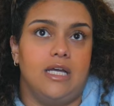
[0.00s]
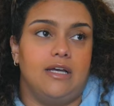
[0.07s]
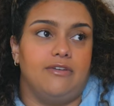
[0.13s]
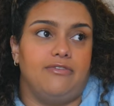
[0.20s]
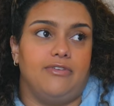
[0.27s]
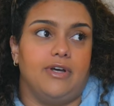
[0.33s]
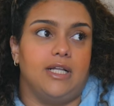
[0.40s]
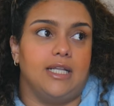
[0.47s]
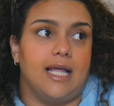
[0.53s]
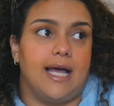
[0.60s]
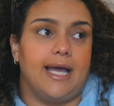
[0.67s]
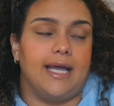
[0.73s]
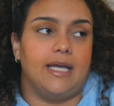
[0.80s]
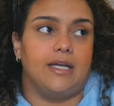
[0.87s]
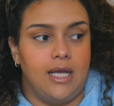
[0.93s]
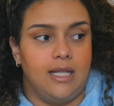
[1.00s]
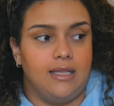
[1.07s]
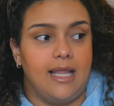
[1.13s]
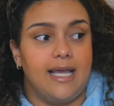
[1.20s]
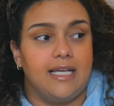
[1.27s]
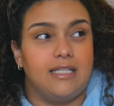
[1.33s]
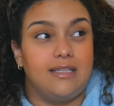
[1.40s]
feel
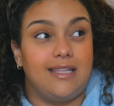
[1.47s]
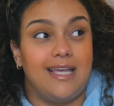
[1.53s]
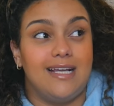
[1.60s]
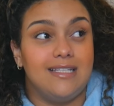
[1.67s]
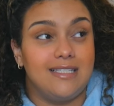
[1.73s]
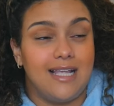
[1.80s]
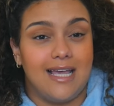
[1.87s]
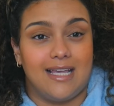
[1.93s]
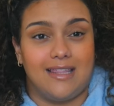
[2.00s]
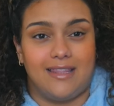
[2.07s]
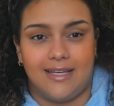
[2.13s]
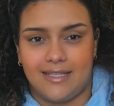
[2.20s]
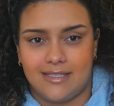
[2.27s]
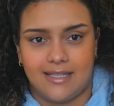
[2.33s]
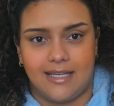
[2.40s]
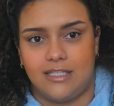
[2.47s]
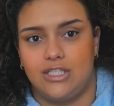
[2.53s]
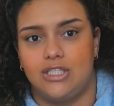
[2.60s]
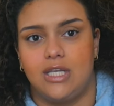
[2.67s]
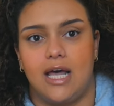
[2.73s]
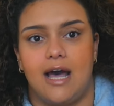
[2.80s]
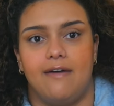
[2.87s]
like things like this, like
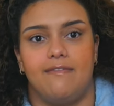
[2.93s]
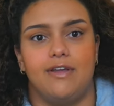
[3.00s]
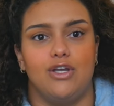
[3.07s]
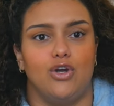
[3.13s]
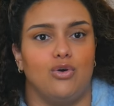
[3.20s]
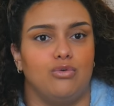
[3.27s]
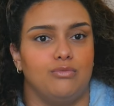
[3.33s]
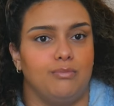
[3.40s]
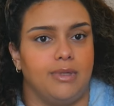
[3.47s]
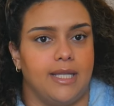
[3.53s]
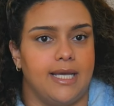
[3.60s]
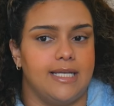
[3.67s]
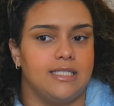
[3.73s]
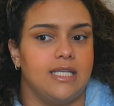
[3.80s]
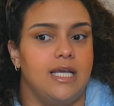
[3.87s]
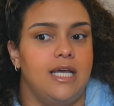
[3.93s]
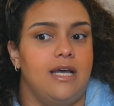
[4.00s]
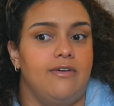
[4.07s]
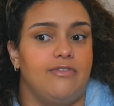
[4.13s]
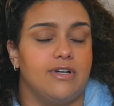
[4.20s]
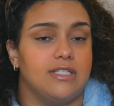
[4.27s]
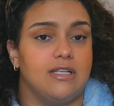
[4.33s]
just having your own place.
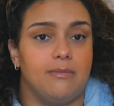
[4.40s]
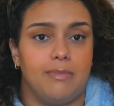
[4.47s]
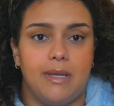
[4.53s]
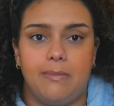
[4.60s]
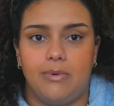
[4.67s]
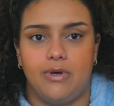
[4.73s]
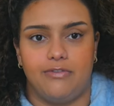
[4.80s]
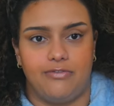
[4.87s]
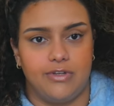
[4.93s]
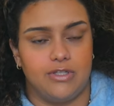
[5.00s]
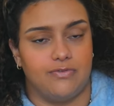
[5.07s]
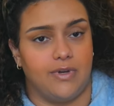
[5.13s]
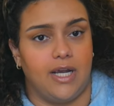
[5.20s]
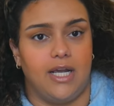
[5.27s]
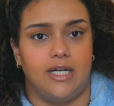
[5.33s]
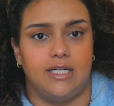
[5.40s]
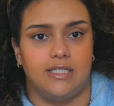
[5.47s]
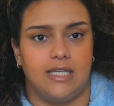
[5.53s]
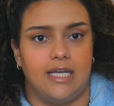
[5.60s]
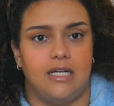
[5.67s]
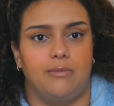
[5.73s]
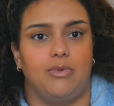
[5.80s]
For some people, it feels very
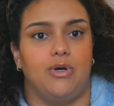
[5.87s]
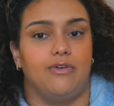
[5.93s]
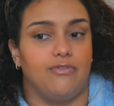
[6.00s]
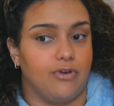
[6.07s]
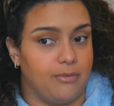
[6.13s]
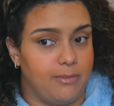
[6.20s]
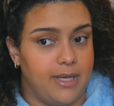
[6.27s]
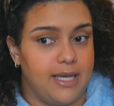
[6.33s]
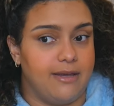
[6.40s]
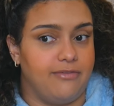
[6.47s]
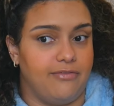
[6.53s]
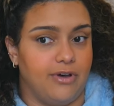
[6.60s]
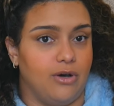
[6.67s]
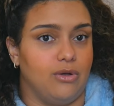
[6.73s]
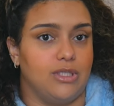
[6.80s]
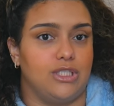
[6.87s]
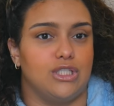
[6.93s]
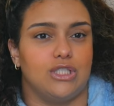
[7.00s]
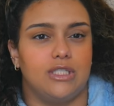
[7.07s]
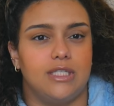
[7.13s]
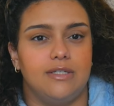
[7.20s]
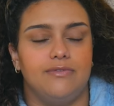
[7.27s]
unattainable. And for me, it
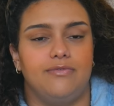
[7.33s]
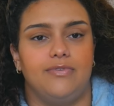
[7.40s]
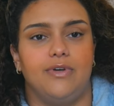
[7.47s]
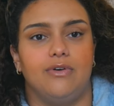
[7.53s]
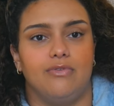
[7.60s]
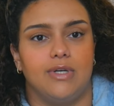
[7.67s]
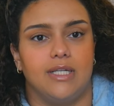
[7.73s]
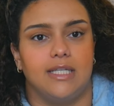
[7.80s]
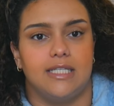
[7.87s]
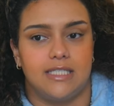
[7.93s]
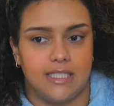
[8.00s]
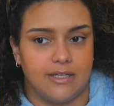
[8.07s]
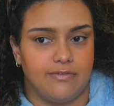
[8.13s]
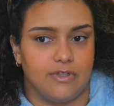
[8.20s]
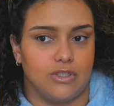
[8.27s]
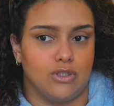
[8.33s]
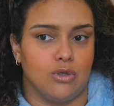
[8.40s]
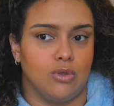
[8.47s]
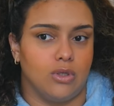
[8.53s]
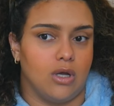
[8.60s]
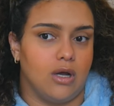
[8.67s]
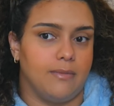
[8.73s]
just didn't feel realistic for
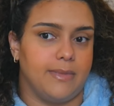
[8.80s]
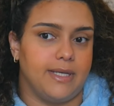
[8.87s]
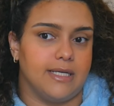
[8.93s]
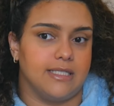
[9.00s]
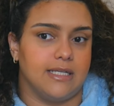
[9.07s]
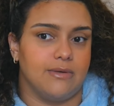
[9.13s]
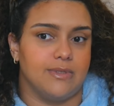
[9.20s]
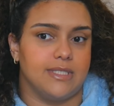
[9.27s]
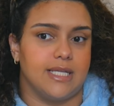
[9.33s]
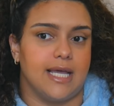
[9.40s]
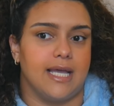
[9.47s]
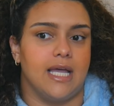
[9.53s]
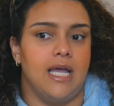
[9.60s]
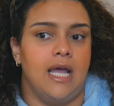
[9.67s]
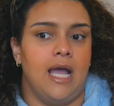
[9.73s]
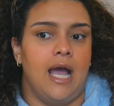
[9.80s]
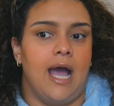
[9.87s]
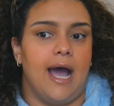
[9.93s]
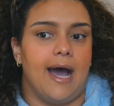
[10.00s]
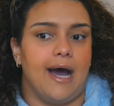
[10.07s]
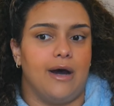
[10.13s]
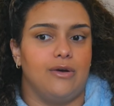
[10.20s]
so long, because I was like,
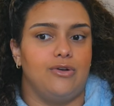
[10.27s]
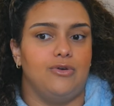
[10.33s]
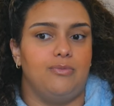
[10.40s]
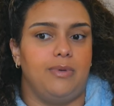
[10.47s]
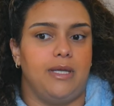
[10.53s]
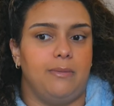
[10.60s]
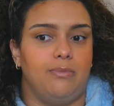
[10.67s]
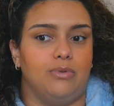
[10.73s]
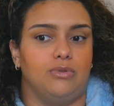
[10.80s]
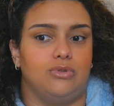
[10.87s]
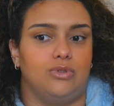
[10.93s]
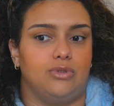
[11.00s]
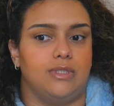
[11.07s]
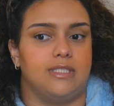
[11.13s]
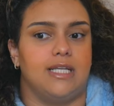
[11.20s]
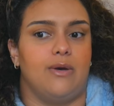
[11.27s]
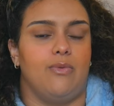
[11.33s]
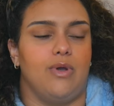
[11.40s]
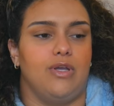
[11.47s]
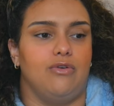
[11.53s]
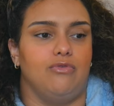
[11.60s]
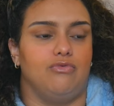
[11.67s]
how do people do this? And
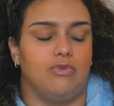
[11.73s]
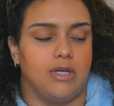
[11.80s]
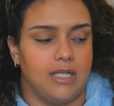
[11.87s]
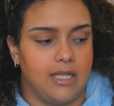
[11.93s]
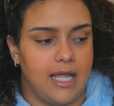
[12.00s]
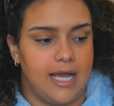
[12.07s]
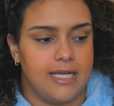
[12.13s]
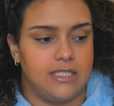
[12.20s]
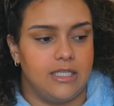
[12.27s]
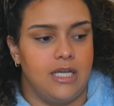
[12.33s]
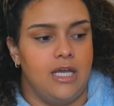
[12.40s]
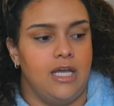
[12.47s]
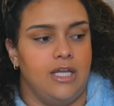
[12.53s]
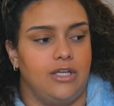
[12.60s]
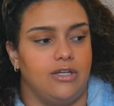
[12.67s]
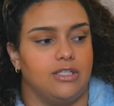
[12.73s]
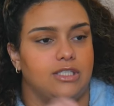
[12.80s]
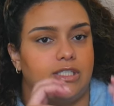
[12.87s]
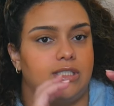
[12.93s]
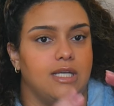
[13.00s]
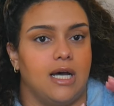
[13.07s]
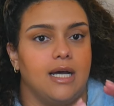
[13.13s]
when you realize you're
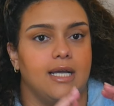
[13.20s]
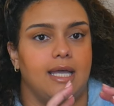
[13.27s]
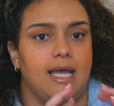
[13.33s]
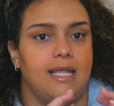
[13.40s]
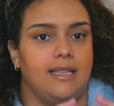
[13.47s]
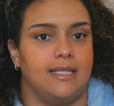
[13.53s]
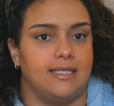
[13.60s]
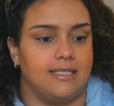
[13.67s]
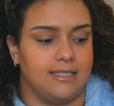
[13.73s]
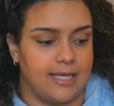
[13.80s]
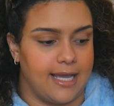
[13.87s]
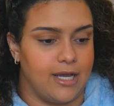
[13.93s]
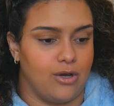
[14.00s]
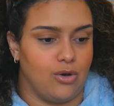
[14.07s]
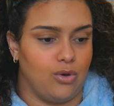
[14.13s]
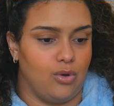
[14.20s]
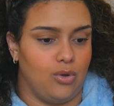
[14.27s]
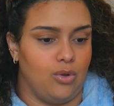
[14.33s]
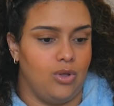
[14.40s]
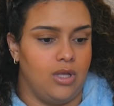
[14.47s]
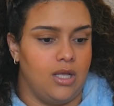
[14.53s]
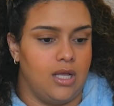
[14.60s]
stuck in this
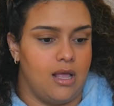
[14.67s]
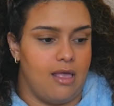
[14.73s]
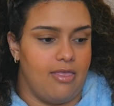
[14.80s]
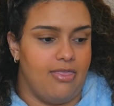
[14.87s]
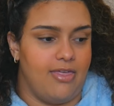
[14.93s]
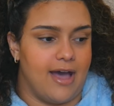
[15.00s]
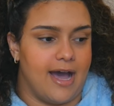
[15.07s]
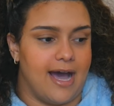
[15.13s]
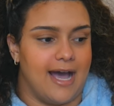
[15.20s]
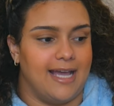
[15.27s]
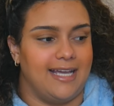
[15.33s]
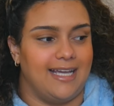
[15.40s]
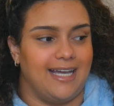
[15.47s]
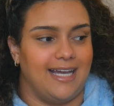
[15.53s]
cycle that,